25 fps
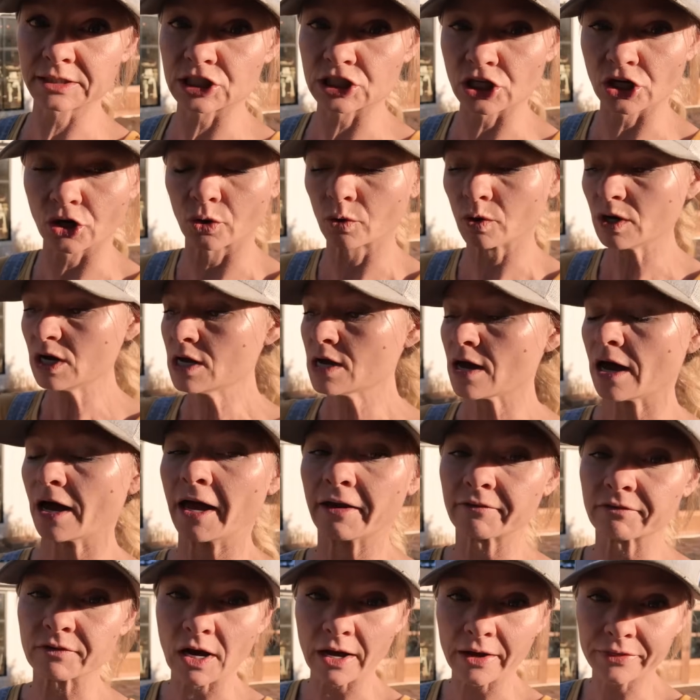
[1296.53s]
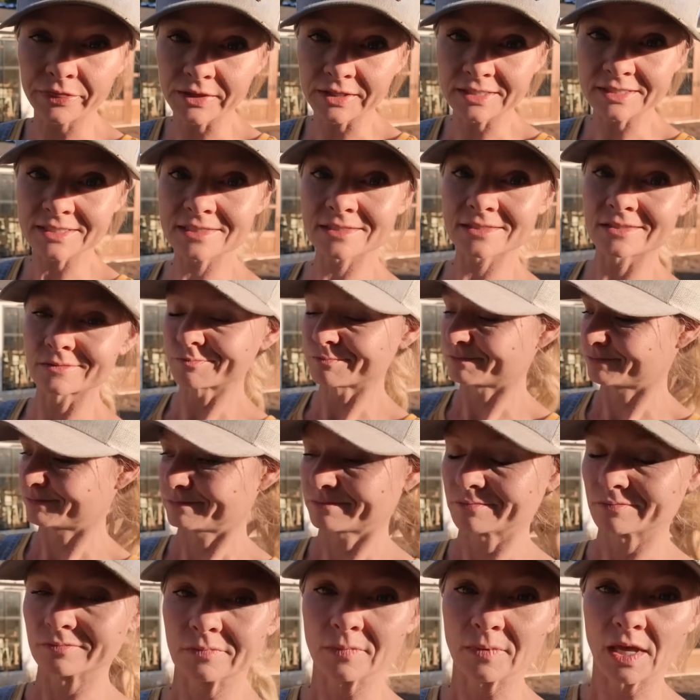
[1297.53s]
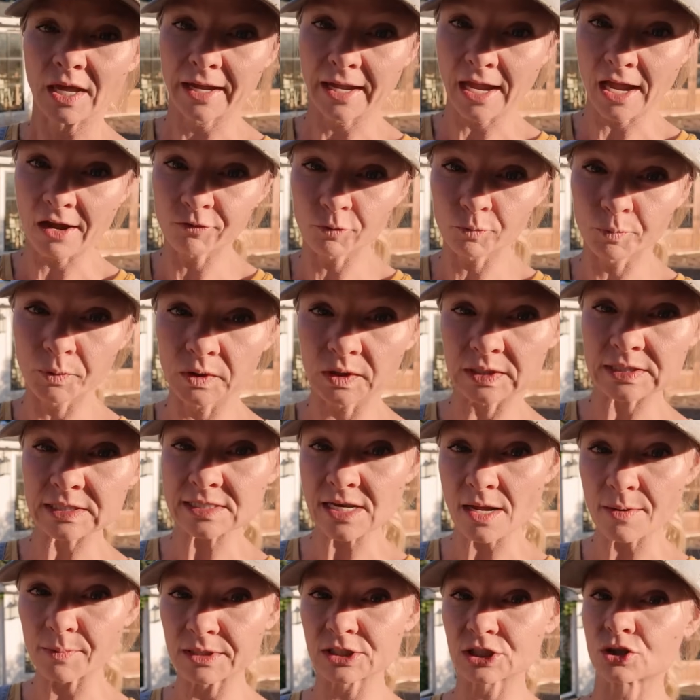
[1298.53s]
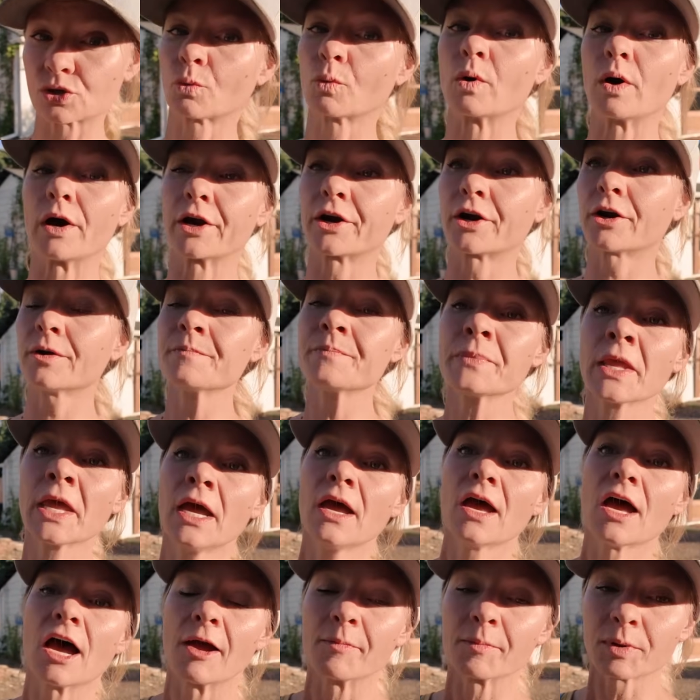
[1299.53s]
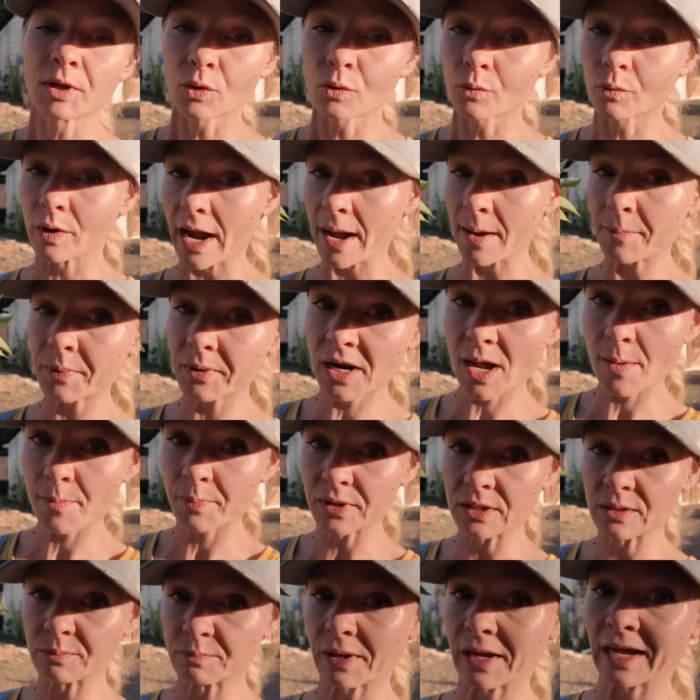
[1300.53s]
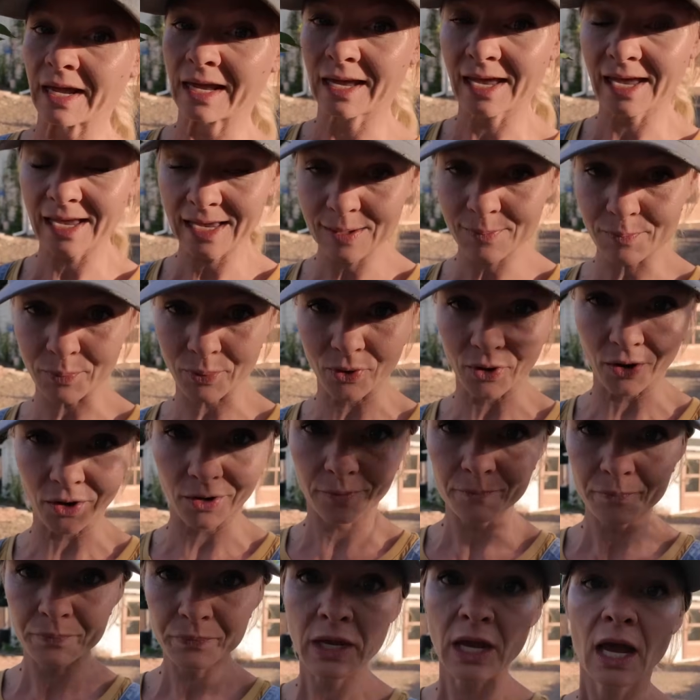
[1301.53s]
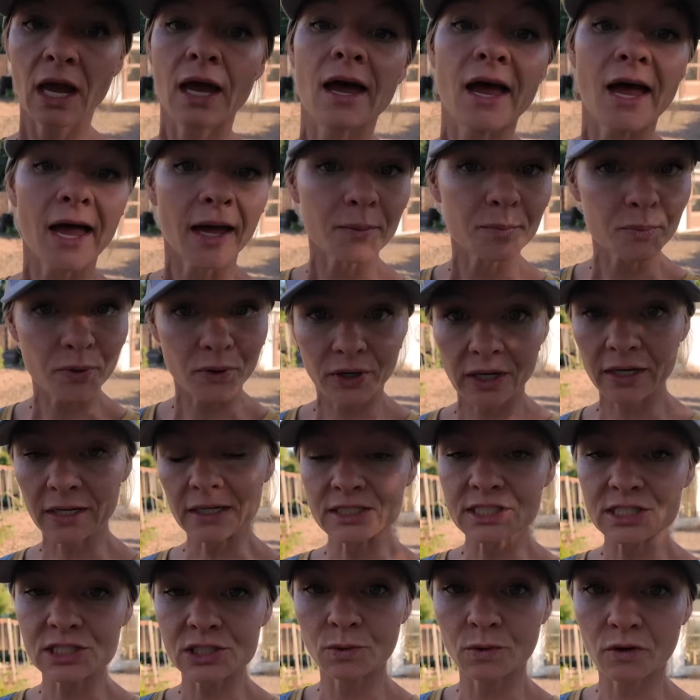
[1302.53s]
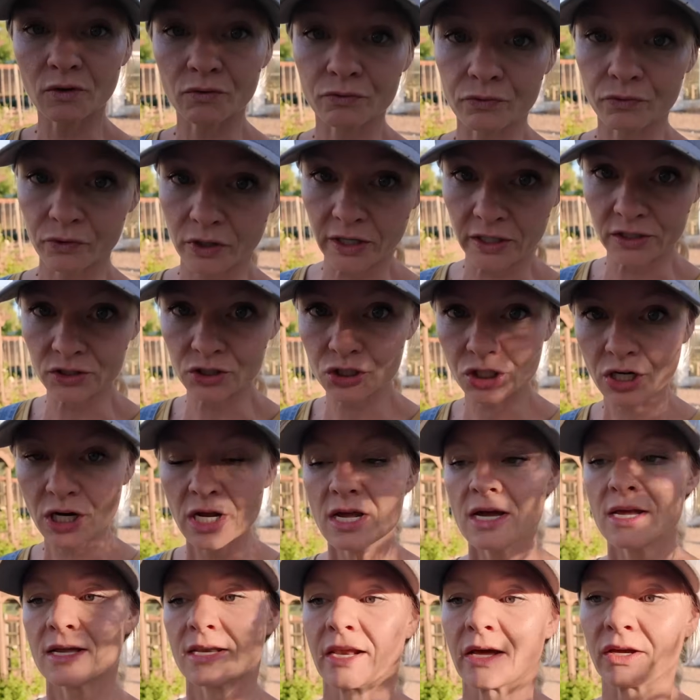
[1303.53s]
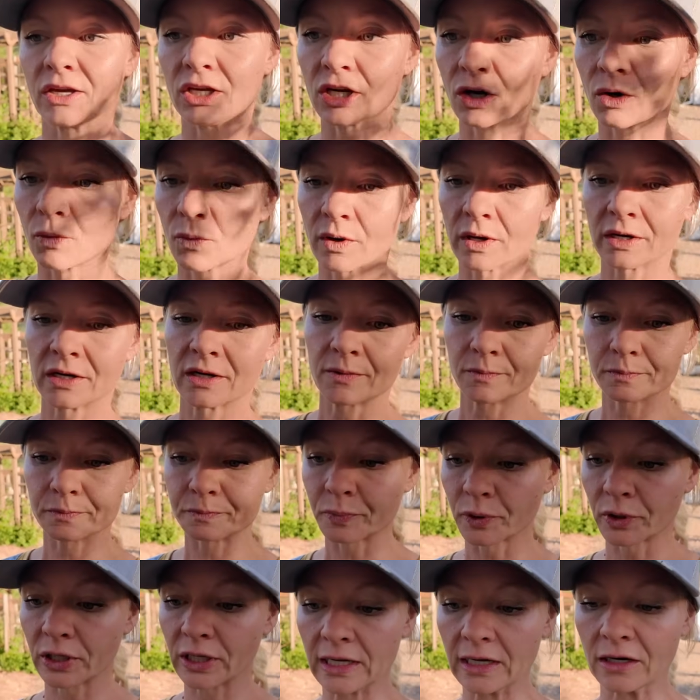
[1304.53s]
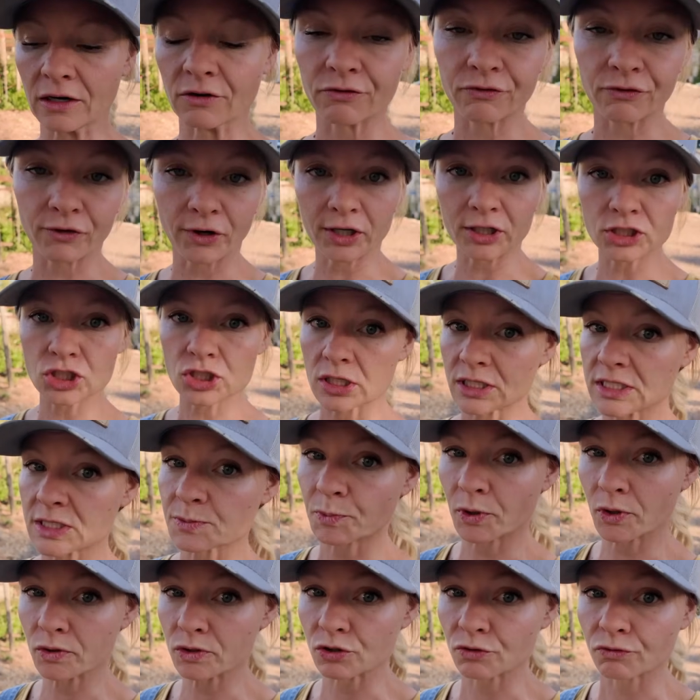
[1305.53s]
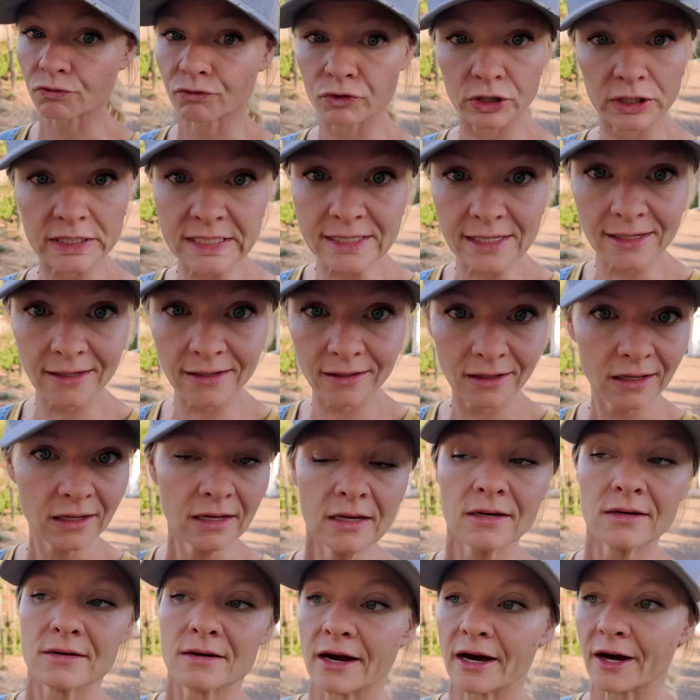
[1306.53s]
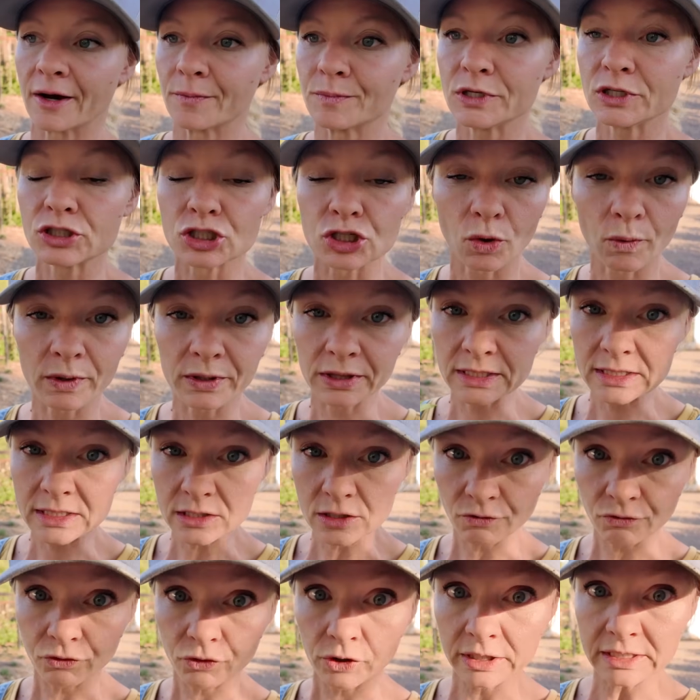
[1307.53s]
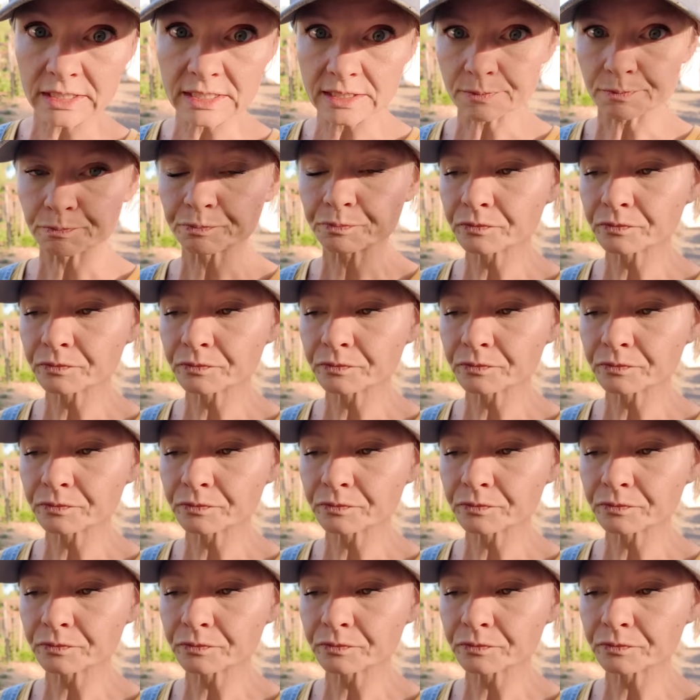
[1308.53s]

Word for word: So I've cut this. I haven't put the stem into water. I'm gonna wrap it up in paper and put it into a fridge. Now you don't wanna put it in a fridge that is prone to freezing. Um, you don't want these to freeze.